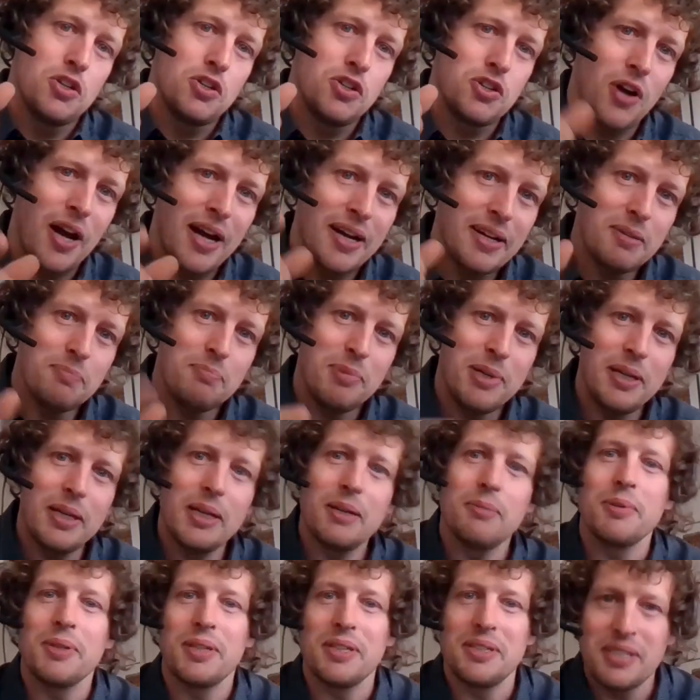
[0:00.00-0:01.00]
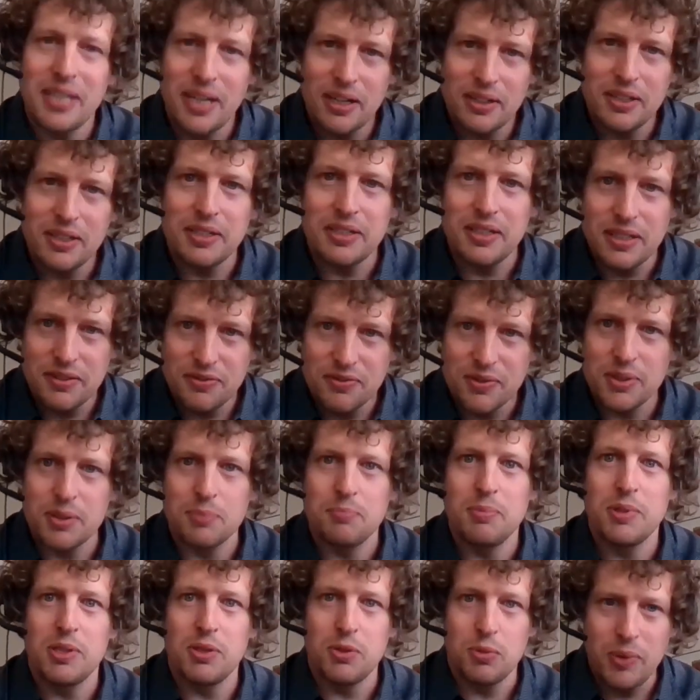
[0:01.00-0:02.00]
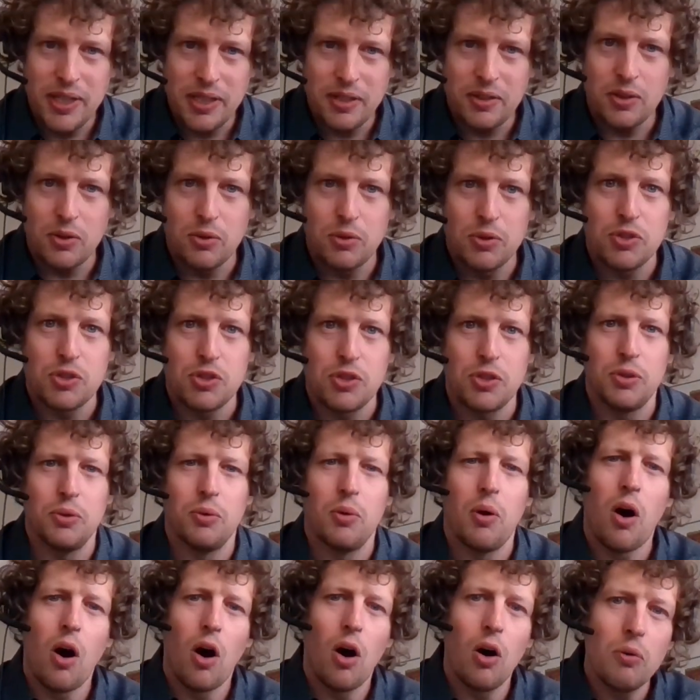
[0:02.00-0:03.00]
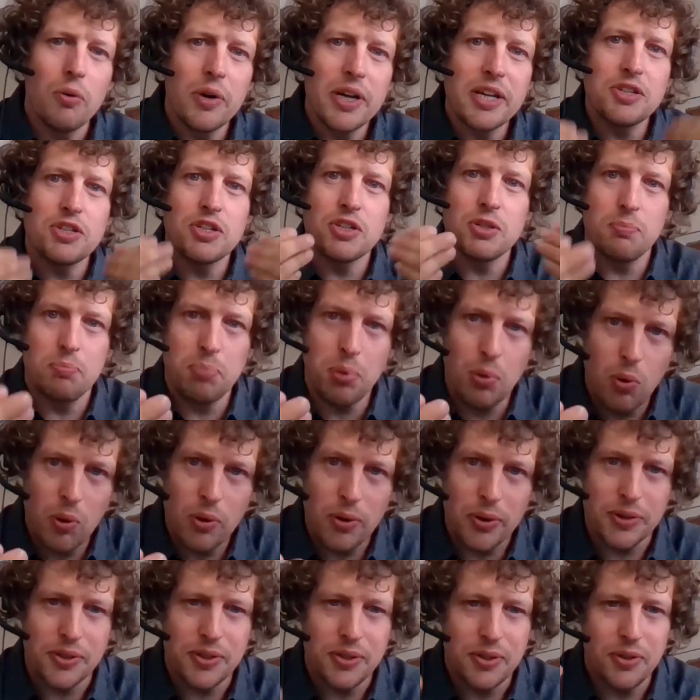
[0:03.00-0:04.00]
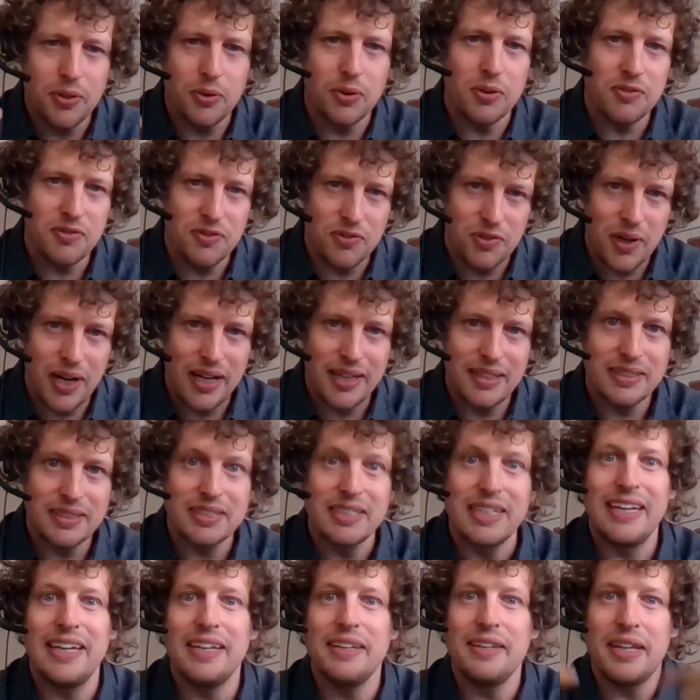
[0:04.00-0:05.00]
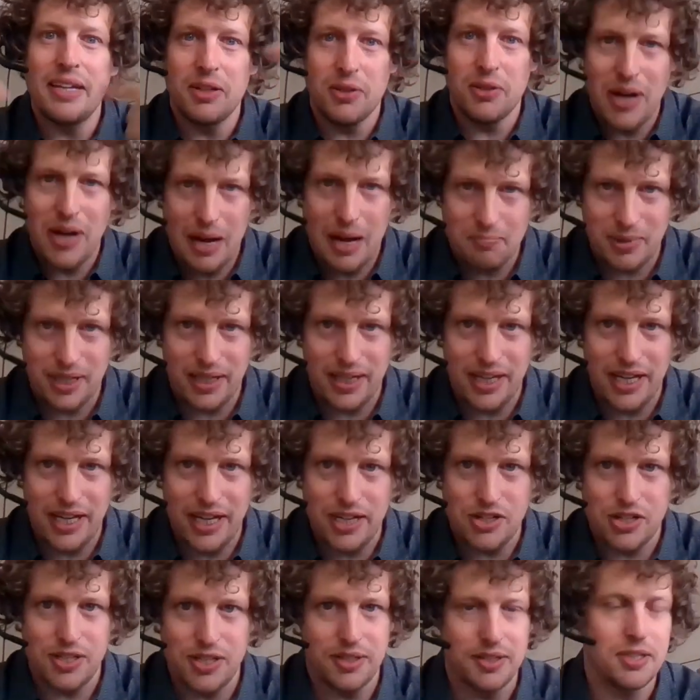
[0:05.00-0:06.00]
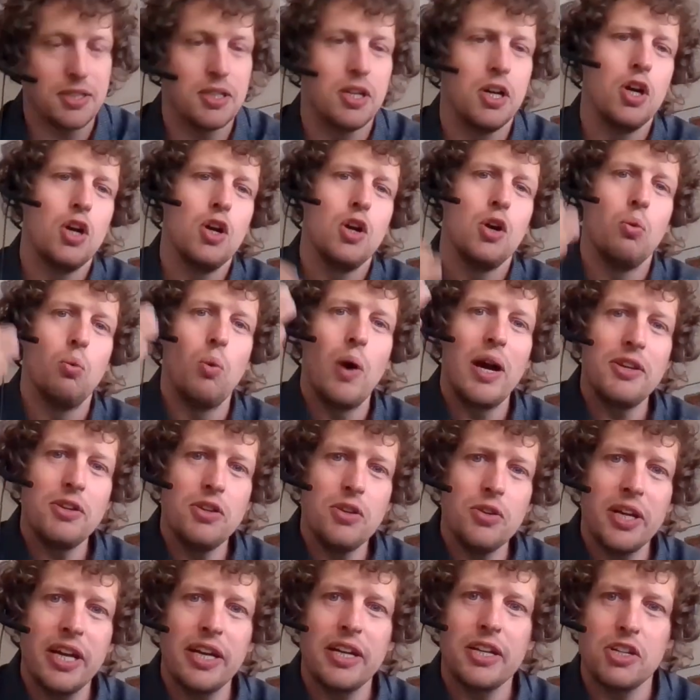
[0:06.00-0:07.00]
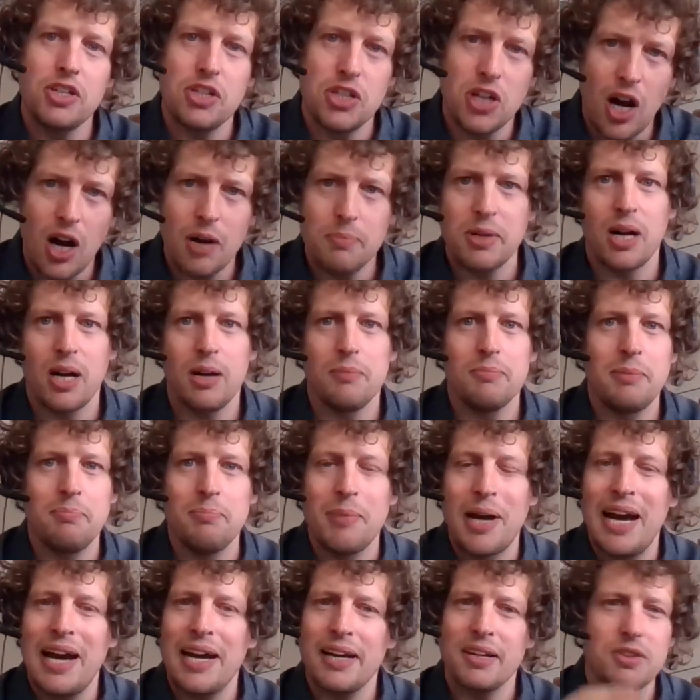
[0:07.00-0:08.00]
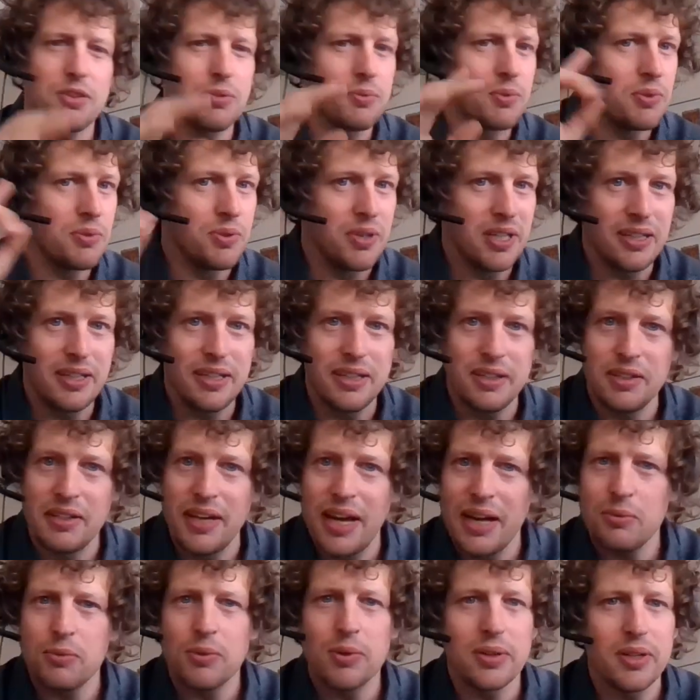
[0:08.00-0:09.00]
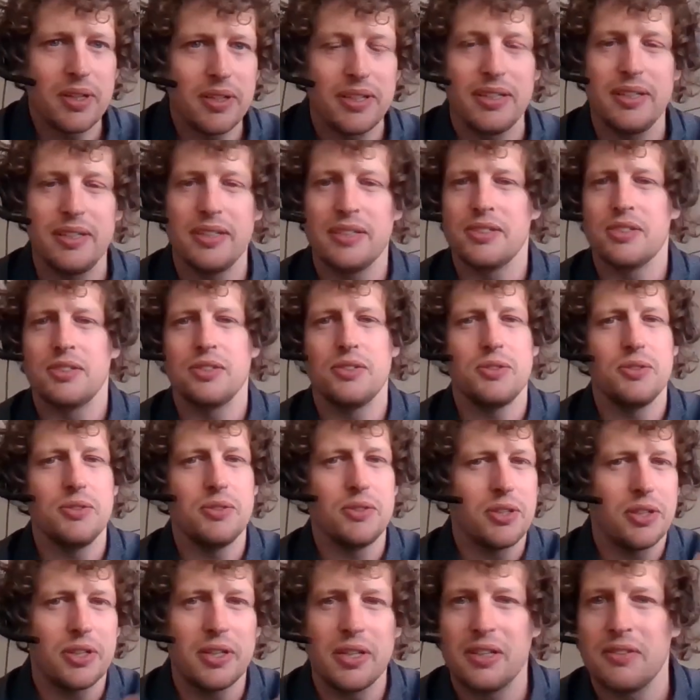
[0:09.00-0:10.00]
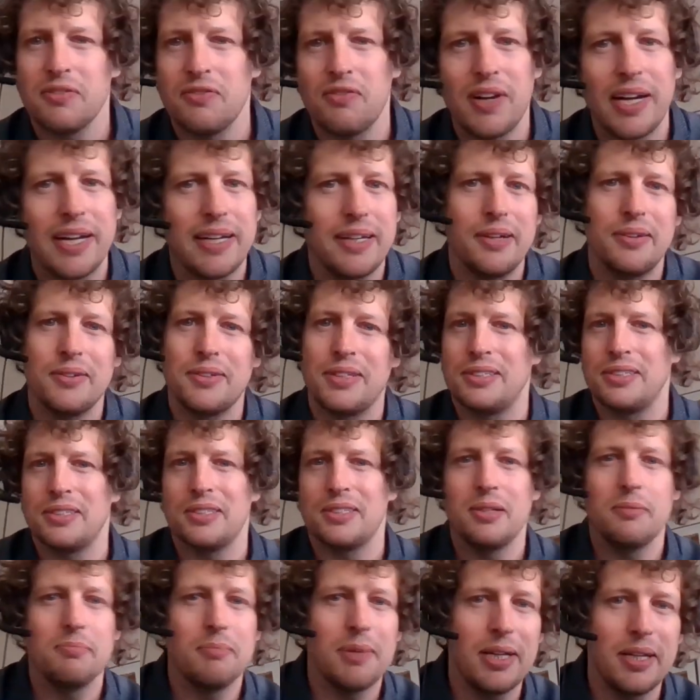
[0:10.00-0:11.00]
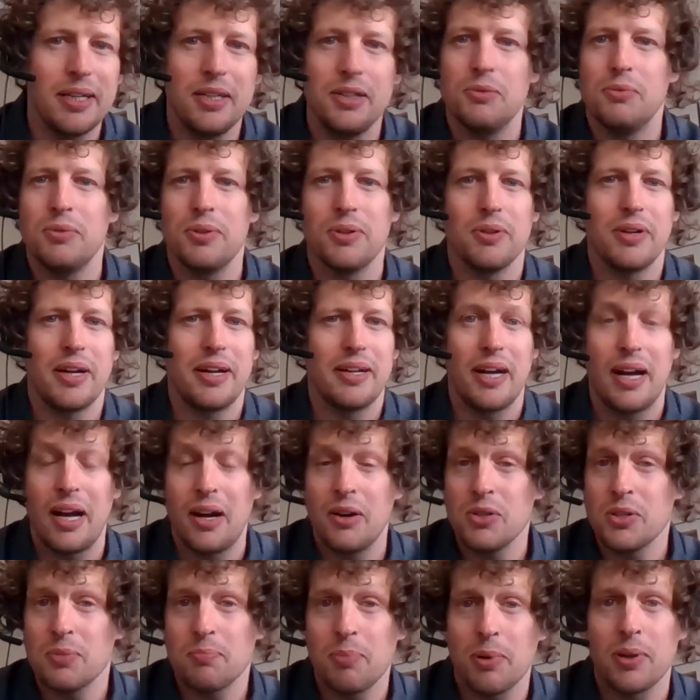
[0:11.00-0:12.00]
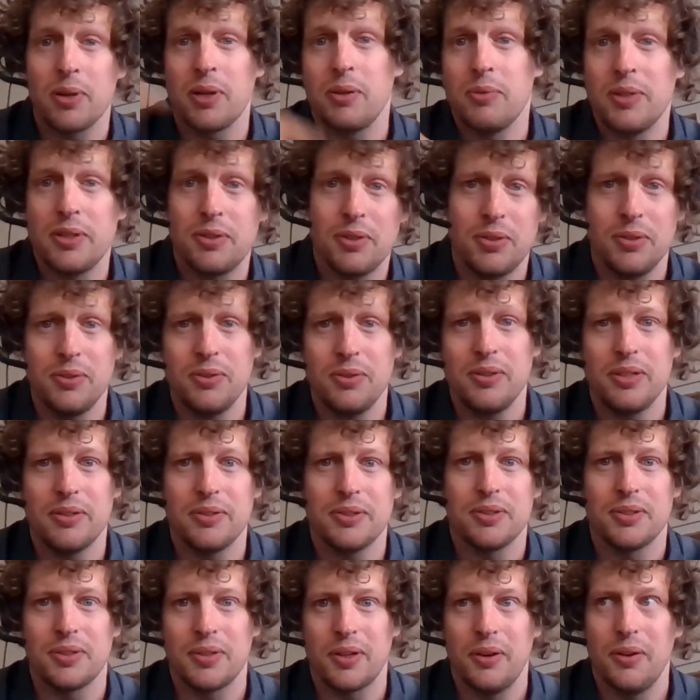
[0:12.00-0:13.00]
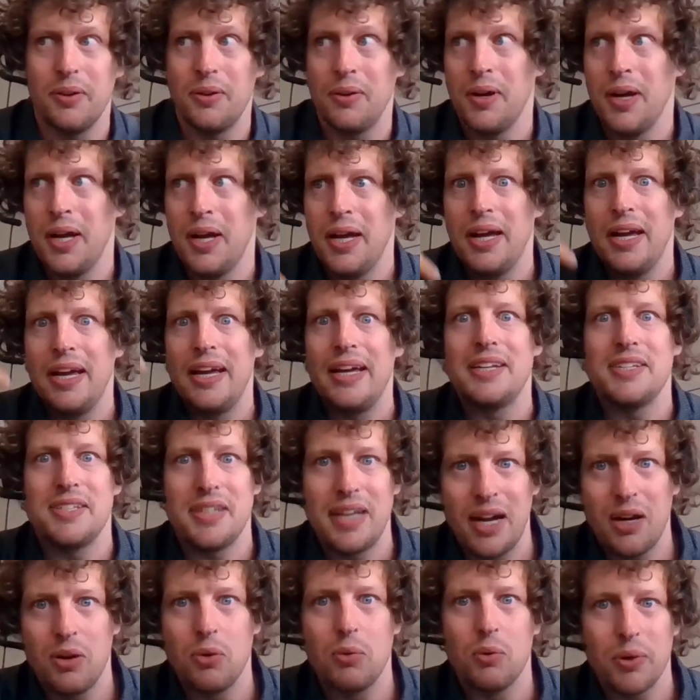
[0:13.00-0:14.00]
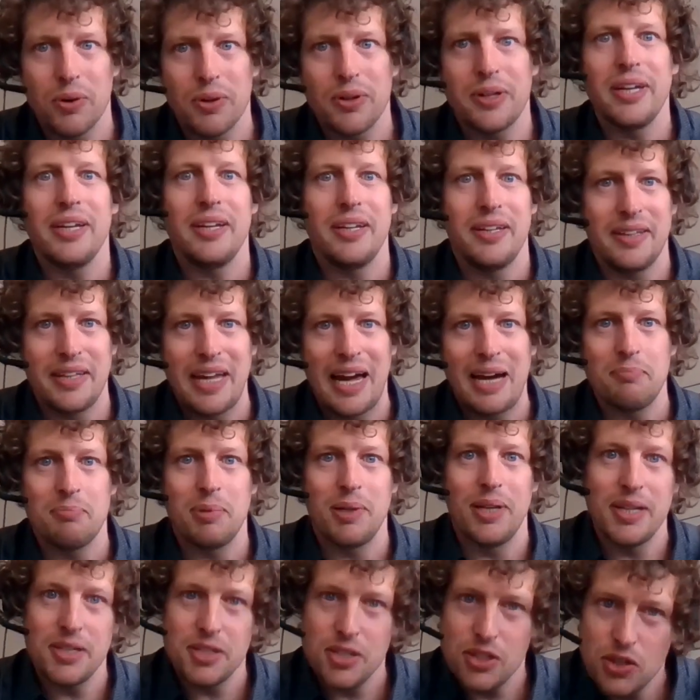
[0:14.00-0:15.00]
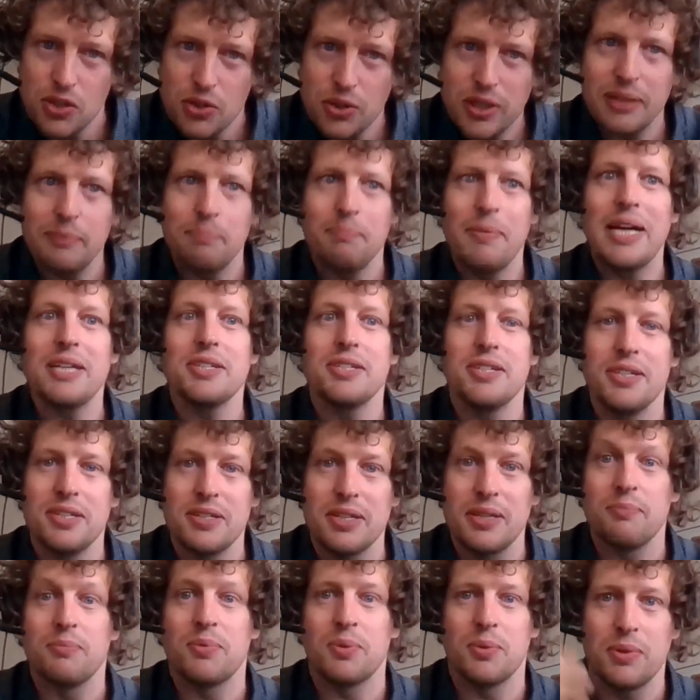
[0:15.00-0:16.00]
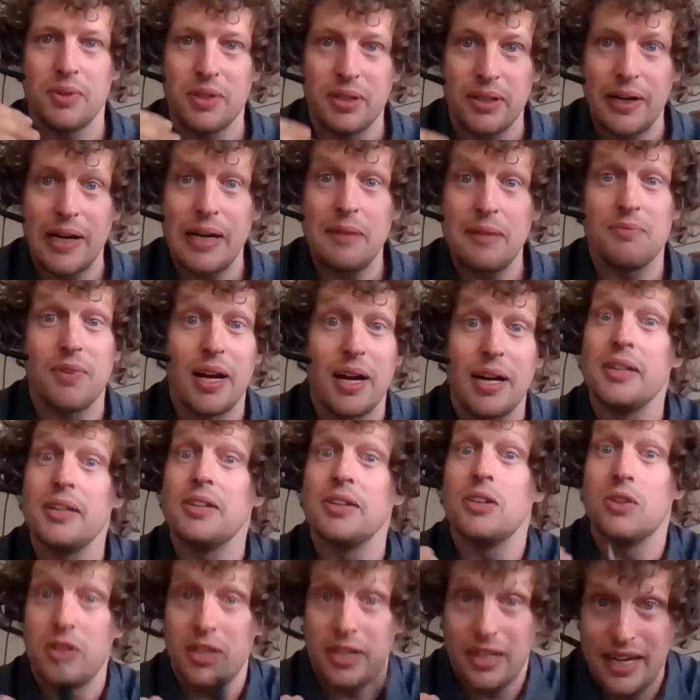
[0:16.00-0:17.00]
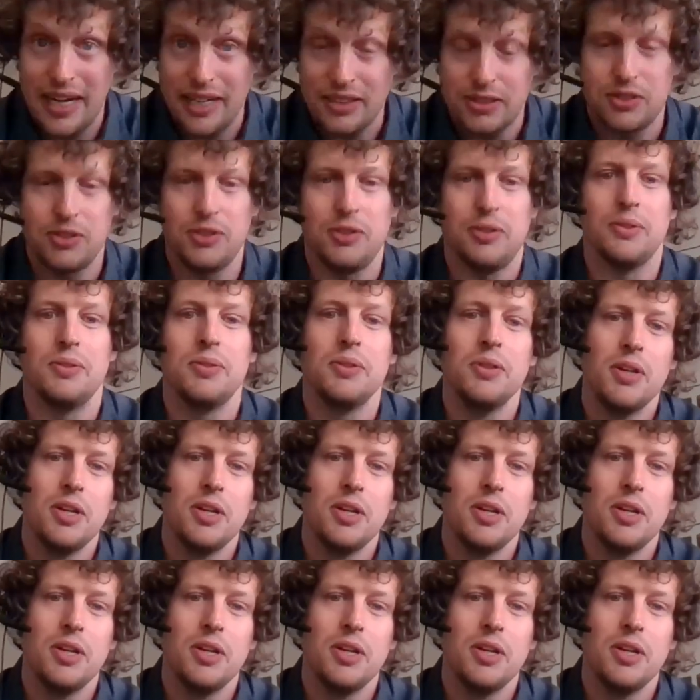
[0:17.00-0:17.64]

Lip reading: Try to be able to tell the difference between those two. Always support your friends in their applications. When you get a job coming back through the network at the Institute, you're going to find out that somebody you were at a house party with 2 years ago is now working in that place and you can message them through the grapevine and they'll connect to you.